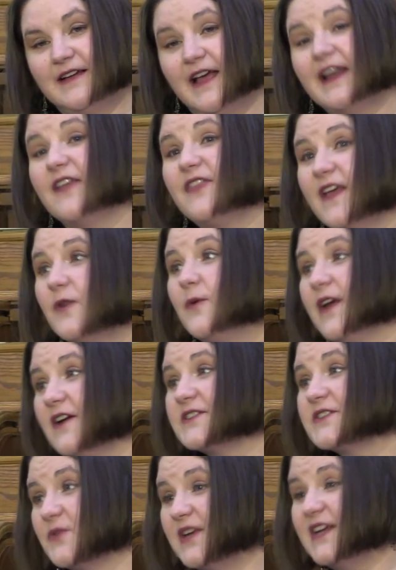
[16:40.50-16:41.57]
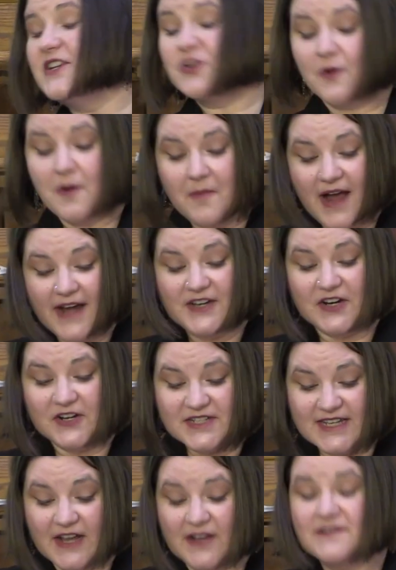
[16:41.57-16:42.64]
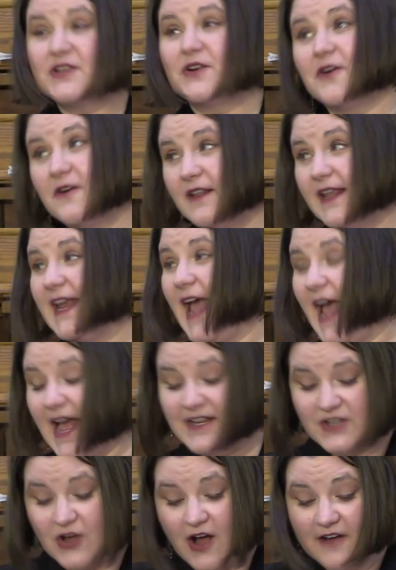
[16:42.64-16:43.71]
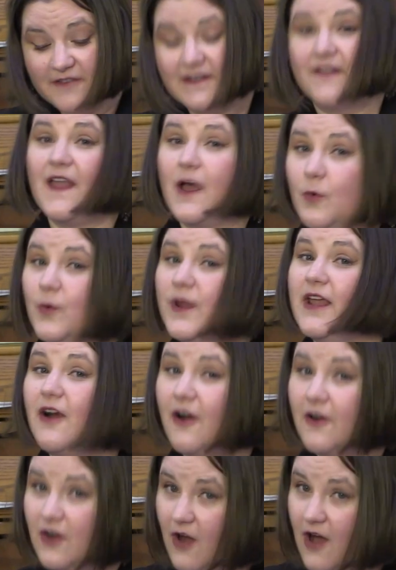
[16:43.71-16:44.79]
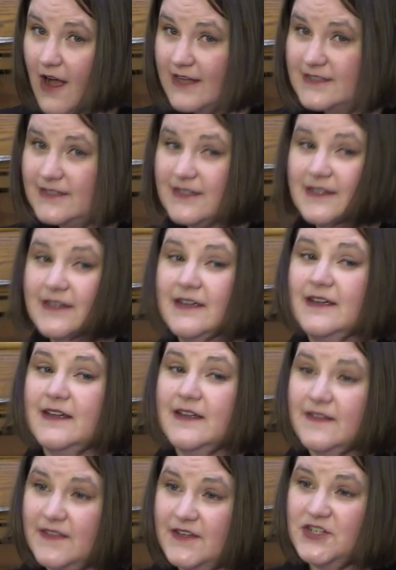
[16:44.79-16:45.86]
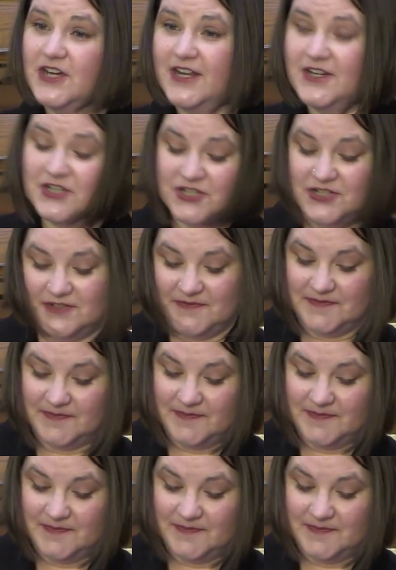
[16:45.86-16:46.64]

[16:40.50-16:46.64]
And I think we also need to remind ourselves early and often that we are not the judge.